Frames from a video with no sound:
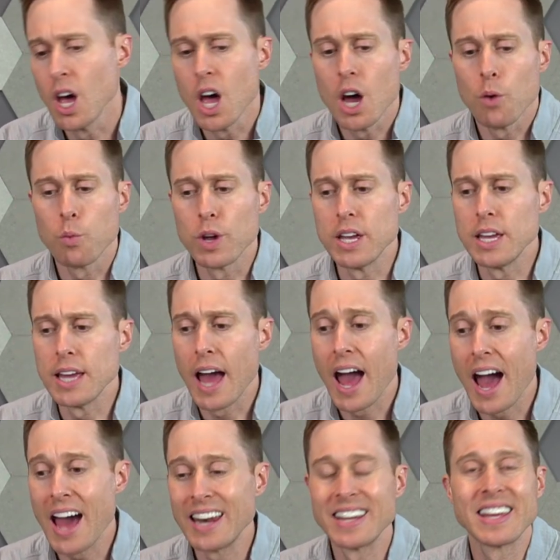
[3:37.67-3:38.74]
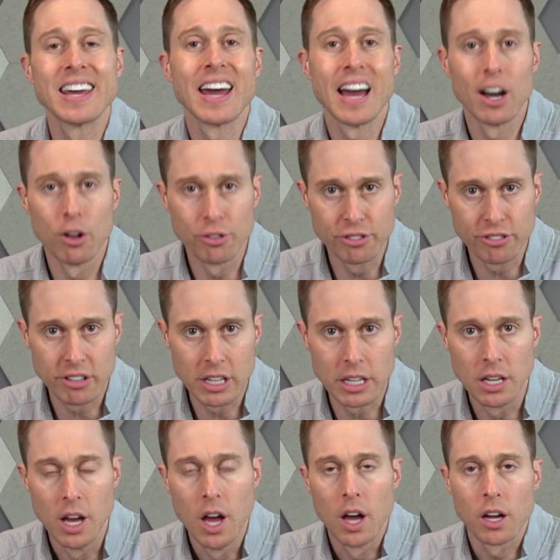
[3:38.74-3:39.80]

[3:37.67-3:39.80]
We had Kelsey